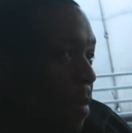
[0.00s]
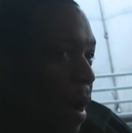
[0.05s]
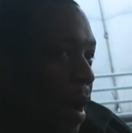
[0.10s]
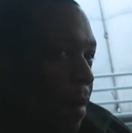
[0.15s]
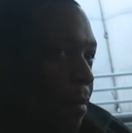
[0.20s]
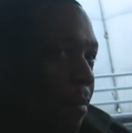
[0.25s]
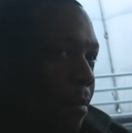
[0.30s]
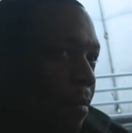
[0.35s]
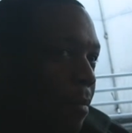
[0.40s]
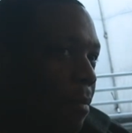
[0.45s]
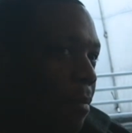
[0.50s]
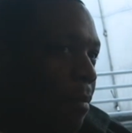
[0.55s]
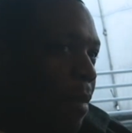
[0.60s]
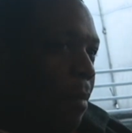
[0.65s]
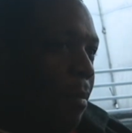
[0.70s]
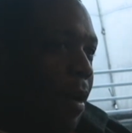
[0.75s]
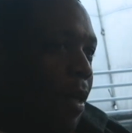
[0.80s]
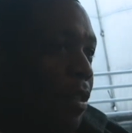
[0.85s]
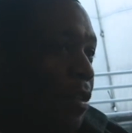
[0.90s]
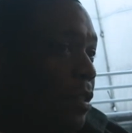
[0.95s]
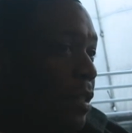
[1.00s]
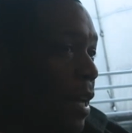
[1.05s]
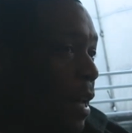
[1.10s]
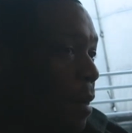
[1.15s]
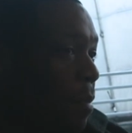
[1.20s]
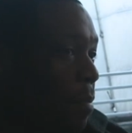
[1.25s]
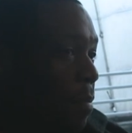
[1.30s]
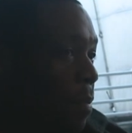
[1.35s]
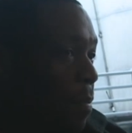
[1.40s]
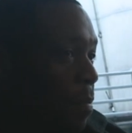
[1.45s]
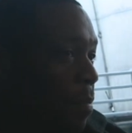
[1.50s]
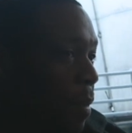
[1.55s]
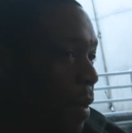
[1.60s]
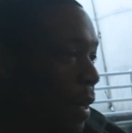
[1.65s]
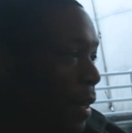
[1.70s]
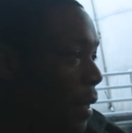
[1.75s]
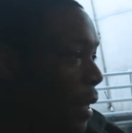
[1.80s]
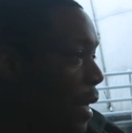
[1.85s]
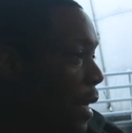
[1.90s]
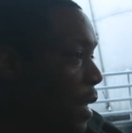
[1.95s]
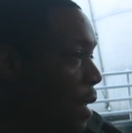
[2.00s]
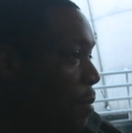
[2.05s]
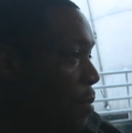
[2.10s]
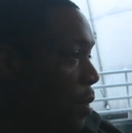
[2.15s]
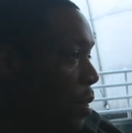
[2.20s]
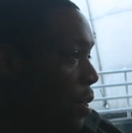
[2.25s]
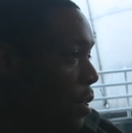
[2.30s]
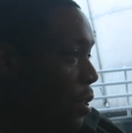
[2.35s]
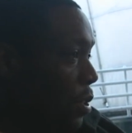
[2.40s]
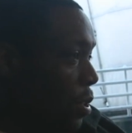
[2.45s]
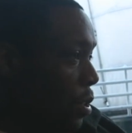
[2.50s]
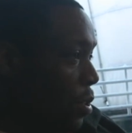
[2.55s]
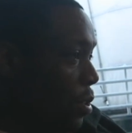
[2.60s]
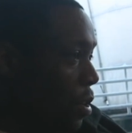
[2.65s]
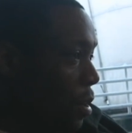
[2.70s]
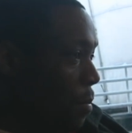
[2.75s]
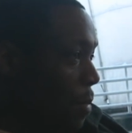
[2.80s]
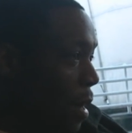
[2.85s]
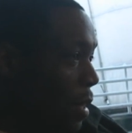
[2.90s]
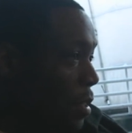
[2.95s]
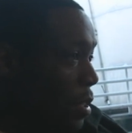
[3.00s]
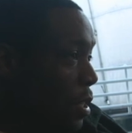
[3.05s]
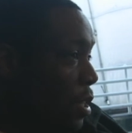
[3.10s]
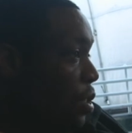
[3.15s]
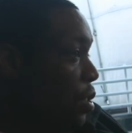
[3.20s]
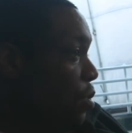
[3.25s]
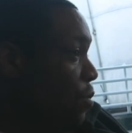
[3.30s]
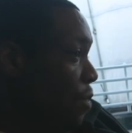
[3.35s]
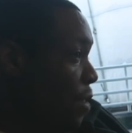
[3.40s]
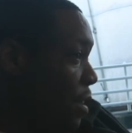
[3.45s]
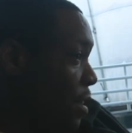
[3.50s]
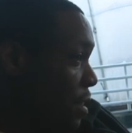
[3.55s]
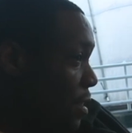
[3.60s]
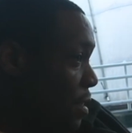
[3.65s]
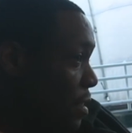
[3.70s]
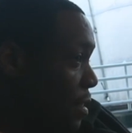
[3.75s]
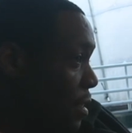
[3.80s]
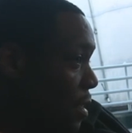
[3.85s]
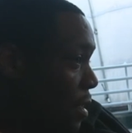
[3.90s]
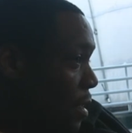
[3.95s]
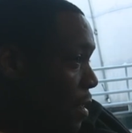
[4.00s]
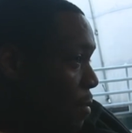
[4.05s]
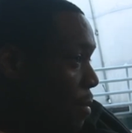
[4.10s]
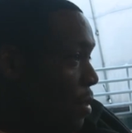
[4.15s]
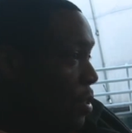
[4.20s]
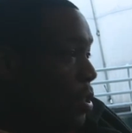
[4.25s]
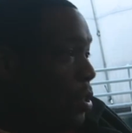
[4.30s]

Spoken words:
my mother's not a big lady, but my sister is. My